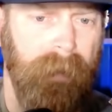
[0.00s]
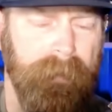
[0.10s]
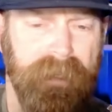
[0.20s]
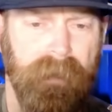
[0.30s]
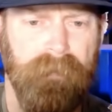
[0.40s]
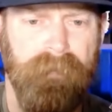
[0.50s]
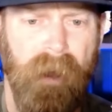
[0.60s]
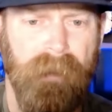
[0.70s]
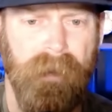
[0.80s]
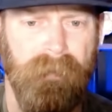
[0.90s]
a single
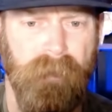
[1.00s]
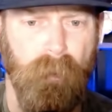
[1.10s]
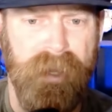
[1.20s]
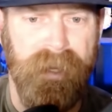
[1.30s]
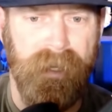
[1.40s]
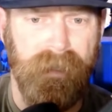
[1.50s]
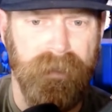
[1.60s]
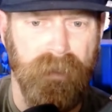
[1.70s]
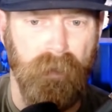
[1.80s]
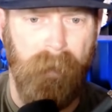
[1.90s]
father of 3
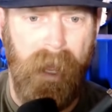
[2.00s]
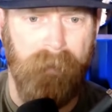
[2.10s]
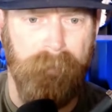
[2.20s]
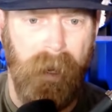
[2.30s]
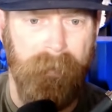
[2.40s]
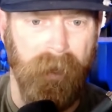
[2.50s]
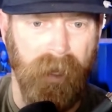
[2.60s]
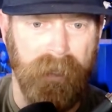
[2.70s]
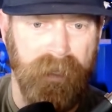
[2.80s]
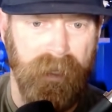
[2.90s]
kids whom I have primary
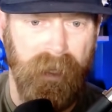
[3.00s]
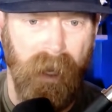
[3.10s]
custody. I